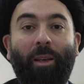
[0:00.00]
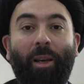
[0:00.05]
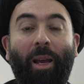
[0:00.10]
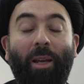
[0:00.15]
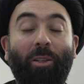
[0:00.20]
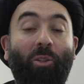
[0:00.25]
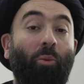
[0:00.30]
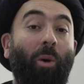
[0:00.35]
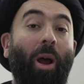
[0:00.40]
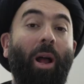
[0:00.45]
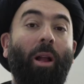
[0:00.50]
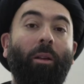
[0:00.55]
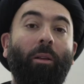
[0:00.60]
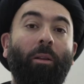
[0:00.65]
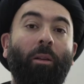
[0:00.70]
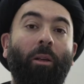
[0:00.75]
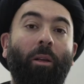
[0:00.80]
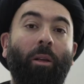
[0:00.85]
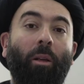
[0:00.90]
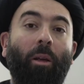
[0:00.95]
as
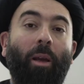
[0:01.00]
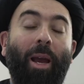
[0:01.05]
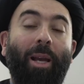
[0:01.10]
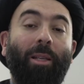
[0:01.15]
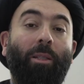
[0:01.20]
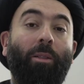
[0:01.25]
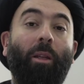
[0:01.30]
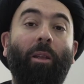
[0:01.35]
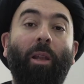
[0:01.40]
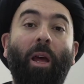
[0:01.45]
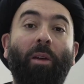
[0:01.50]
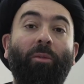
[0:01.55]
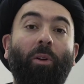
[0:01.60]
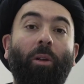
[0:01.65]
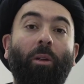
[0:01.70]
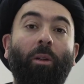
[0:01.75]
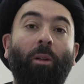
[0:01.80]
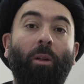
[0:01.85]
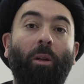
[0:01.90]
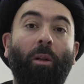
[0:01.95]
well as the
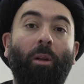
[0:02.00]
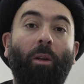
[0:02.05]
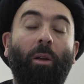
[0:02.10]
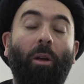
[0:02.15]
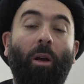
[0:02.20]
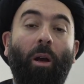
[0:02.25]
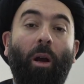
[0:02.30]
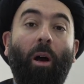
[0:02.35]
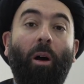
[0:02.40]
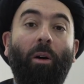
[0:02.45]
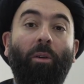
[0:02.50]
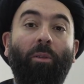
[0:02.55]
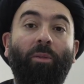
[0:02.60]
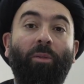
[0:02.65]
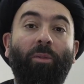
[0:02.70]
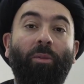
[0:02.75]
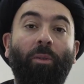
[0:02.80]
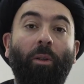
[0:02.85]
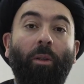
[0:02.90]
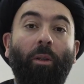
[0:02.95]
level of
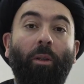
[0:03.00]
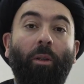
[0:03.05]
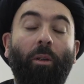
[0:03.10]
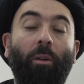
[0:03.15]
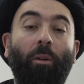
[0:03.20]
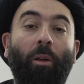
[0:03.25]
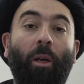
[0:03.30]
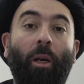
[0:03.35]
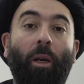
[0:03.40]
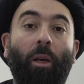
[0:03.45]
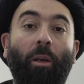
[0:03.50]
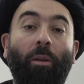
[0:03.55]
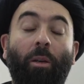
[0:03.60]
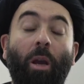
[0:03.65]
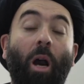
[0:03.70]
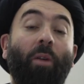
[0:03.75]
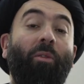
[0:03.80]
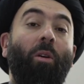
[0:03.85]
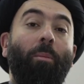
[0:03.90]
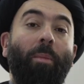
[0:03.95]
uh,
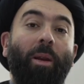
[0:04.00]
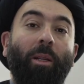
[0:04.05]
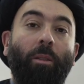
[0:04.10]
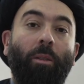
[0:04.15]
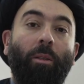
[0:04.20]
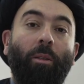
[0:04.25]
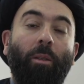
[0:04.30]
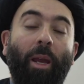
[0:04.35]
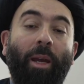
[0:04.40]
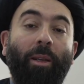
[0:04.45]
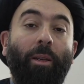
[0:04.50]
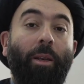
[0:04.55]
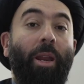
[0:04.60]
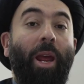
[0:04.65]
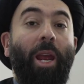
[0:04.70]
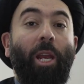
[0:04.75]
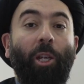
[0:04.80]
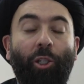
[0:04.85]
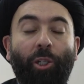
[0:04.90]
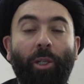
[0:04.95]
governments and
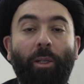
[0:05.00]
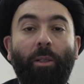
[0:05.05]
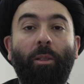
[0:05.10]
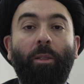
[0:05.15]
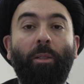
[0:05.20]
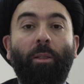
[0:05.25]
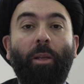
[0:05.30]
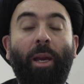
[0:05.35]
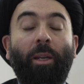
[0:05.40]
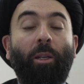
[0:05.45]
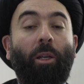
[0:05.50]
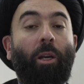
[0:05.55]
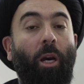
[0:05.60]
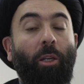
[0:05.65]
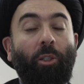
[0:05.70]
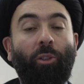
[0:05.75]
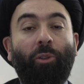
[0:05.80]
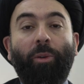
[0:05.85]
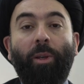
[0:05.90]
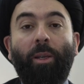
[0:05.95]
nations and
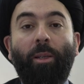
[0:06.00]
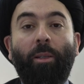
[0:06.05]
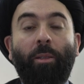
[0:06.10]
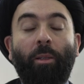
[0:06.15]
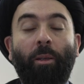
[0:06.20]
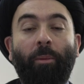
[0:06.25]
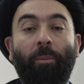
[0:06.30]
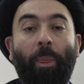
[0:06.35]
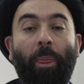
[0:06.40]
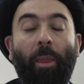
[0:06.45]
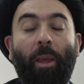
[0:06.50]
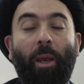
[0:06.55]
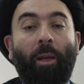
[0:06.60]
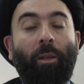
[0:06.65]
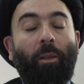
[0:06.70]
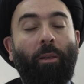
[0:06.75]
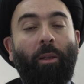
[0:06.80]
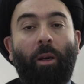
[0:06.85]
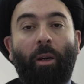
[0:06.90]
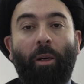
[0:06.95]
countries
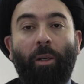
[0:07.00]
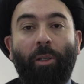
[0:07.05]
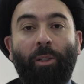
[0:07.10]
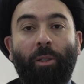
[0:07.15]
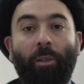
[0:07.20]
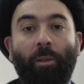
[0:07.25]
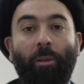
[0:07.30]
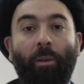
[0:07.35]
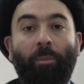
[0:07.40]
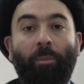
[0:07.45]
at large.